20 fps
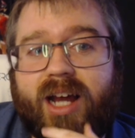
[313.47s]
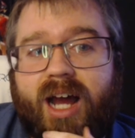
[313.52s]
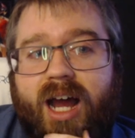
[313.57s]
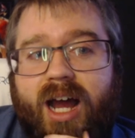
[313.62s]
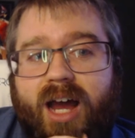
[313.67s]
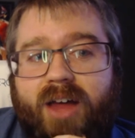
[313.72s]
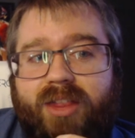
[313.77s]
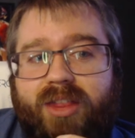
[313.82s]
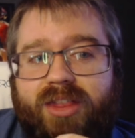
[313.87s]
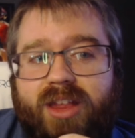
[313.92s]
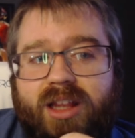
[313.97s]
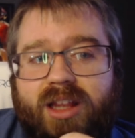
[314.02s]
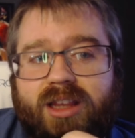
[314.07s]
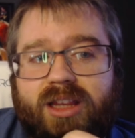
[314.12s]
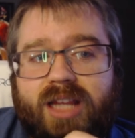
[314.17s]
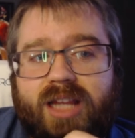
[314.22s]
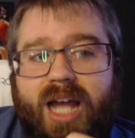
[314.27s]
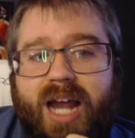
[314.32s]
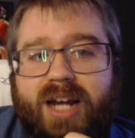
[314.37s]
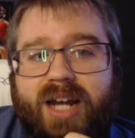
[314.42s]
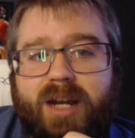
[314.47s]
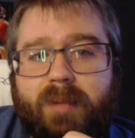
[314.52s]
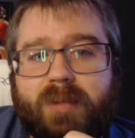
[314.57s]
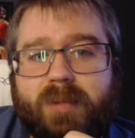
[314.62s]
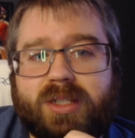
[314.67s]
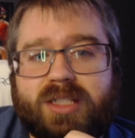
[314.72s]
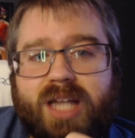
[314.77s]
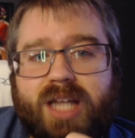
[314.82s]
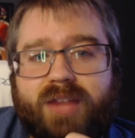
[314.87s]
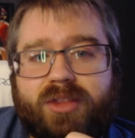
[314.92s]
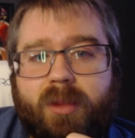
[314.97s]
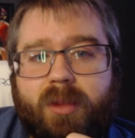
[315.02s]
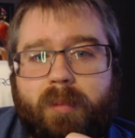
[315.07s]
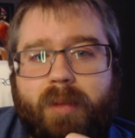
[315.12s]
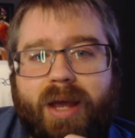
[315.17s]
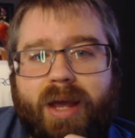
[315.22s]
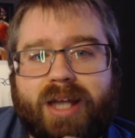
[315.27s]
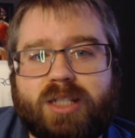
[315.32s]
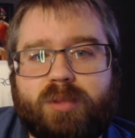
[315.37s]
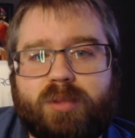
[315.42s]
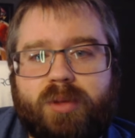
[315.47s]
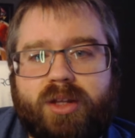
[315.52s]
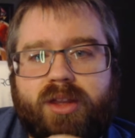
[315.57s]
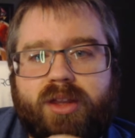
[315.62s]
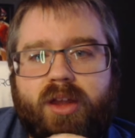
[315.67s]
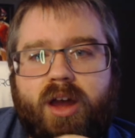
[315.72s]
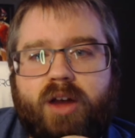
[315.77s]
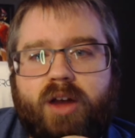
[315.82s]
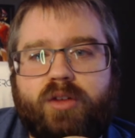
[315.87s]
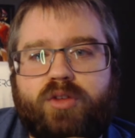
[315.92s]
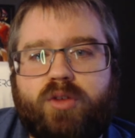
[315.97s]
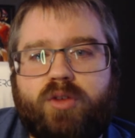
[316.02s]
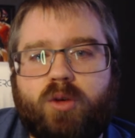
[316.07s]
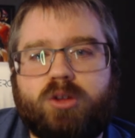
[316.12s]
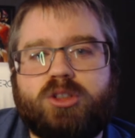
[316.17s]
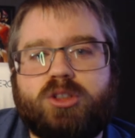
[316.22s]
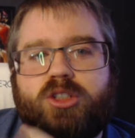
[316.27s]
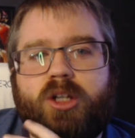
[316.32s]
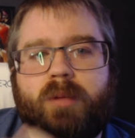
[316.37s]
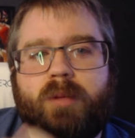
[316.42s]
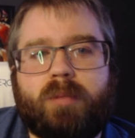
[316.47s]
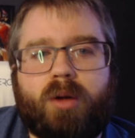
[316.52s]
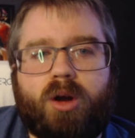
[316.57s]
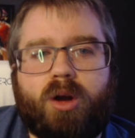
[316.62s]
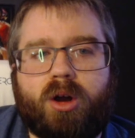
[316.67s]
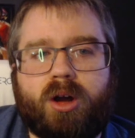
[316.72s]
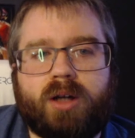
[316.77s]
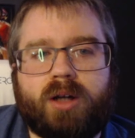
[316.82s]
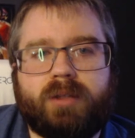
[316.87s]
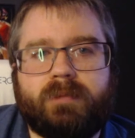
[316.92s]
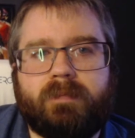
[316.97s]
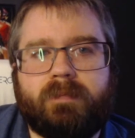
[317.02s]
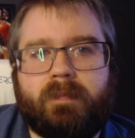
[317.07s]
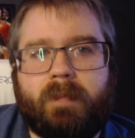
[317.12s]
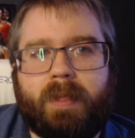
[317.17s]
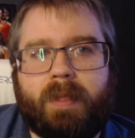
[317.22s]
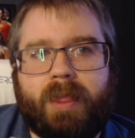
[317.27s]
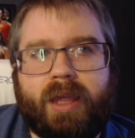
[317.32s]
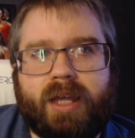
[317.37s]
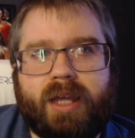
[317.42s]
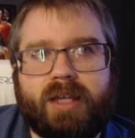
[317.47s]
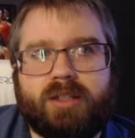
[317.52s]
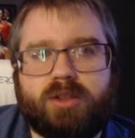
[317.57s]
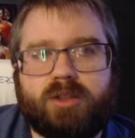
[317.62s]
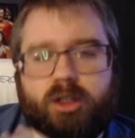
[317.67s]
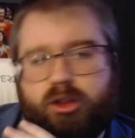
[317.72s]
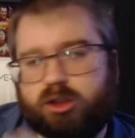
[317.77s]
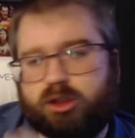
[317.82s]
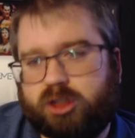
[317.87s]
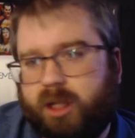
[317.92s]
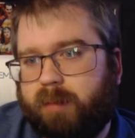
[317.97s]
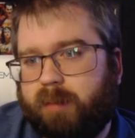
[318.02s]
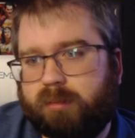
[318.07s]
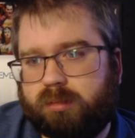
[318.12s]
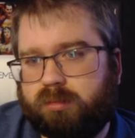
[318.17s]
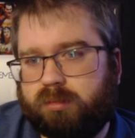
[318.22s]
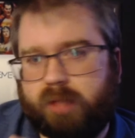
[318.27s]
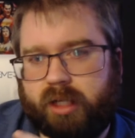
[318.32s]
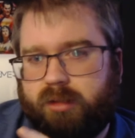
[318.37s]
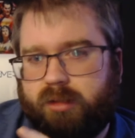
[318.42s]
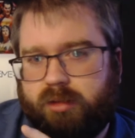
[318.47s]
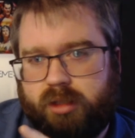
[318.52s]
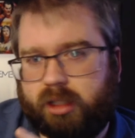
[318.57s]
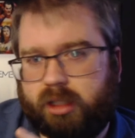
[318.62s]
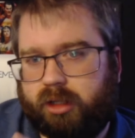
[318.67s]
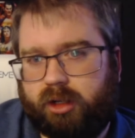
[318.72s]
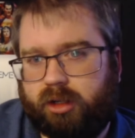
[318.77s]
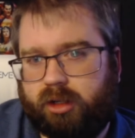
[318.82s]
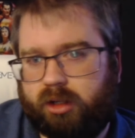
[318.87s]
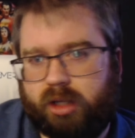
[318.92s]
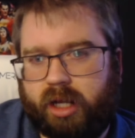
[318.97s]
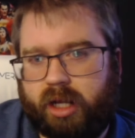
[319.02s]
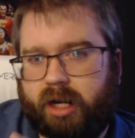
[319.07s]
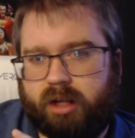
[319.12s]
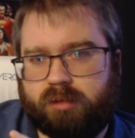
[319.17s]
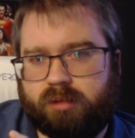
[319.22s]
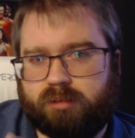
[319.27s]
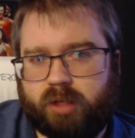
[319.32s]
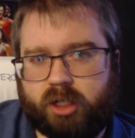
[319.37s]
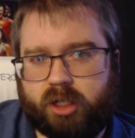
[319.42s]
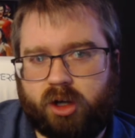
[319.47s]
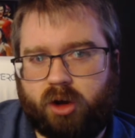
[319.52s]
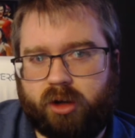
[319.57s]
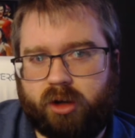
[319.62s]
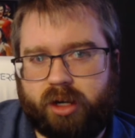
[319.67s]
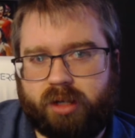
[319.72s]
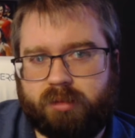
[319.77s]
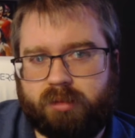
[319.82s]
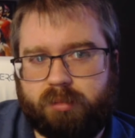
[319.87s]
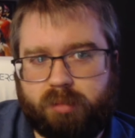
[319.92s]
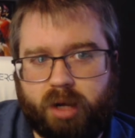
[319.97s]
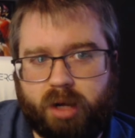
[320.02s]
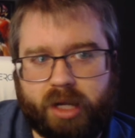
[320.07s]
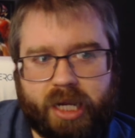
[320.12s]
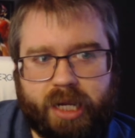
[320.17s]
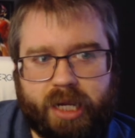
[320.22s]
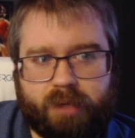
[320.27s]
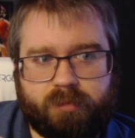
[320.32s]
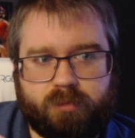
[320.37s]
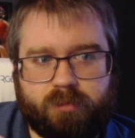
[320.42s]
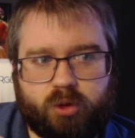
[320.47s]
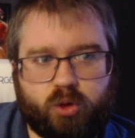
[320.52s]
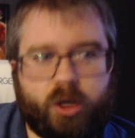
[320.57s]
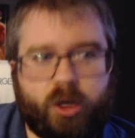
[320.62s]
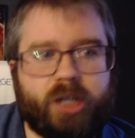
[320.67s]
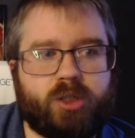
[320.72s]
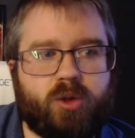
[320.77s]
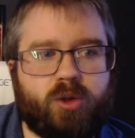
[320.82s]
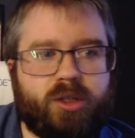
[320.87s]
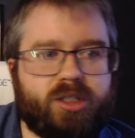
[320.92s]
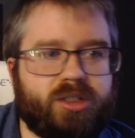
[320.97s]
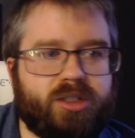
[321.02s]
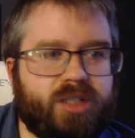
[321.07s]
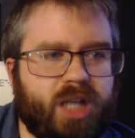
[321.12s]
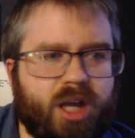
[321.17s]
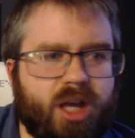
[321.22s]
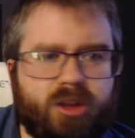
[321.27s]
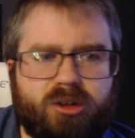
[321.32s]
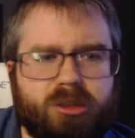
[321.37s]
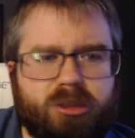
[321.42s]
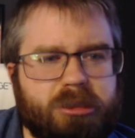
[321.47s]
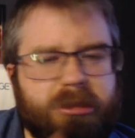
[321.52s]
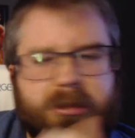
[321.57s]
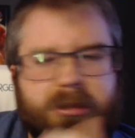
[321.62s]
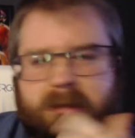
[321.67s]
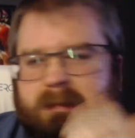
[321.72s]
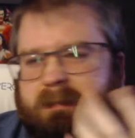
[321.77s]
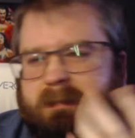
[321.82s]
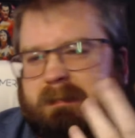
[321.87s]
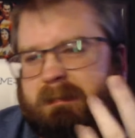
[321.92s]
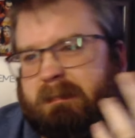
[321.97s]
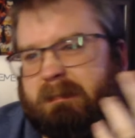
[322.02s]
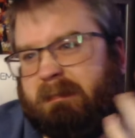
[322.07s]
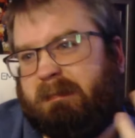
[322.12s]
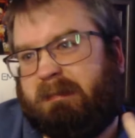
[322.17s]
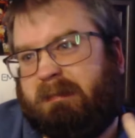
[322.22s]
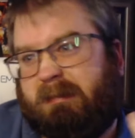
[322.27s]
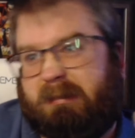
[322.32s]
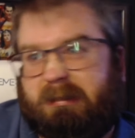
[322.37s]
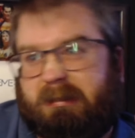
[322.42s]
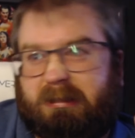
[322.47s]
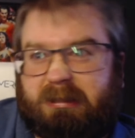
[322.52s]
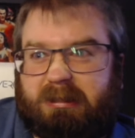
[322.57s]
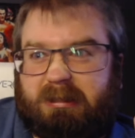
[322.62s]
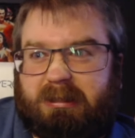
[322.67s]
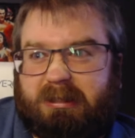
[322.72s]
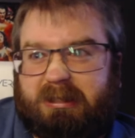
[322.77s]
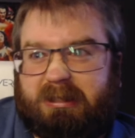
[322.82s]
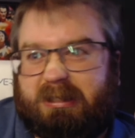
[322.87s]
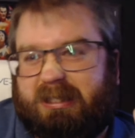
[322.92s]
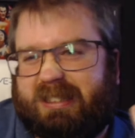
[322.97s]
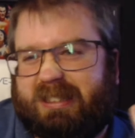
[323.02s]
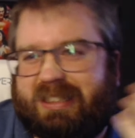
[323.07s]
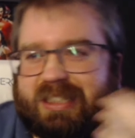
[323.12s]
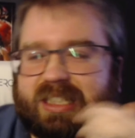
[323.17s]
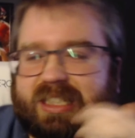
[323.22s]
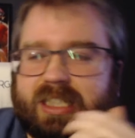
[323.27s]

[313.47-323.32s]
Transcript: Uh, the lineup is not the best, but the unfortunate part is, like, there's some, like, y- Yelena, Red Guardian, Bucky, great choices. The others, eh.